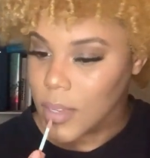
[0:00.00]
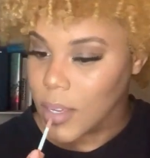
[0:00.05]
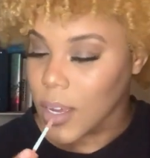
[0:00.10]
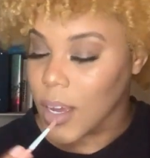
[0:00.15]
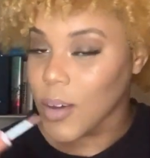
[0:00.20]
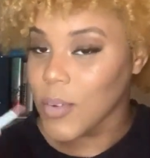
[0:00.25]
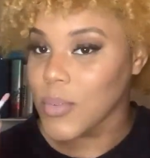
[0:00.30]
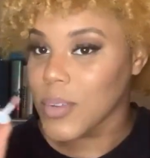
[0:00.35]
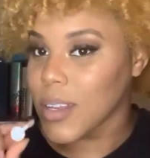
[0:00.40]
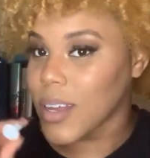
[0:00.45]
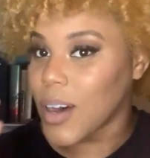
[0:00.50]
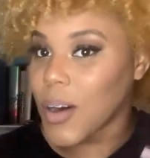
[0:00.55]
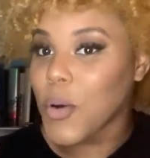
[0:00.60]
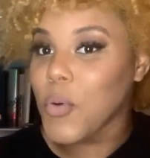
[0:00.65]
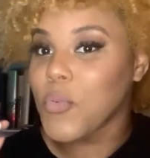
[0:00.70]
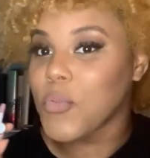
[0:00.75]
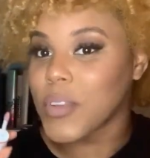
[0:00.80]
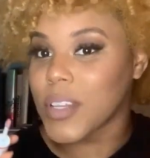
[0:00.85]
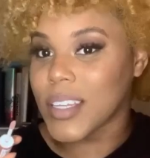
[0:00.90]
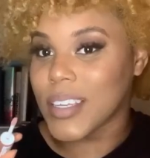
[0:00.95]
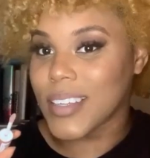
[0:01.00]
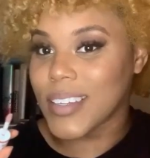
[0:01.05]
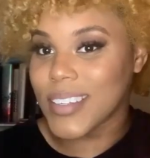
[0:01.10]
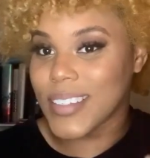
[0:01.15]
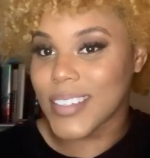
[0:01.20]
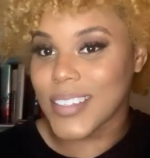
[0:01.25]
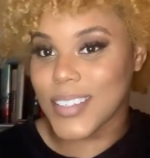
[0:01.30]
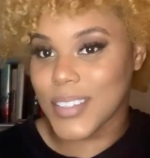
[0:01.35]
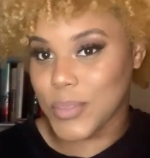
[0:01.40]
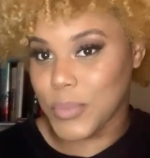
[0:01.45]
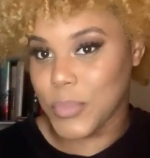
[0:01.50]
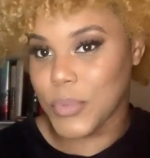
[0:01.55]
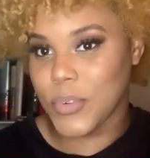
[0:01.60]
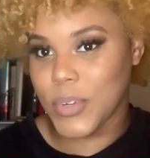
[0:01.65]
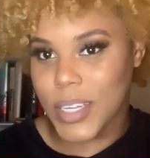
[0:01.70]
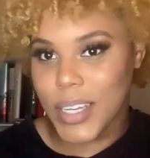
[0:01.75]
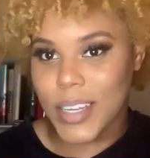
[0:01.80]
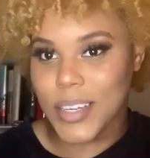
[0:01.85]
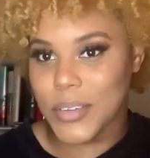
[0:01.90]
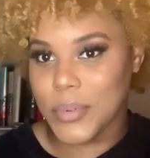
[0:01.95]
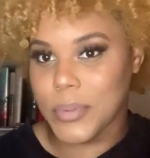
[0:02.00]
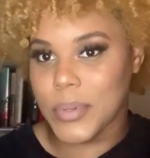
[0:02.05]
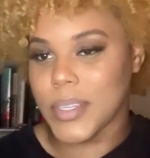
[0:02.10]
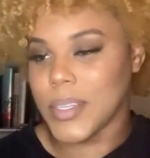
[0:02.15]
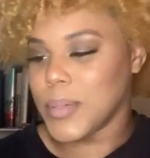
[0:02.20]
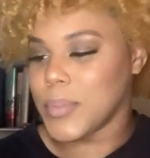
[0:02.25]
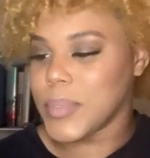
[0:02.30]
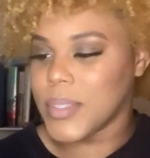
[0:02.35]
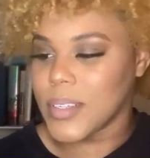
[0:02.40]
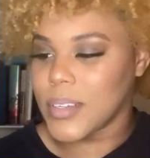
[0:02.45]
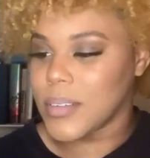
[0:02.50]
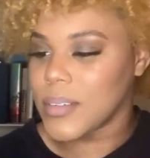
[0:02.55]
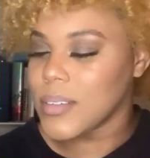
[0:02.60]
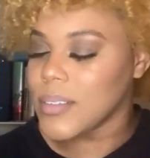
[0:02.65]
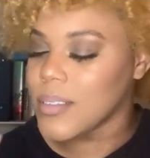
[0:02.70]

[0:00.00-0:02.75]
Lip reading: Hopefully this doesn't ruin that new lip. So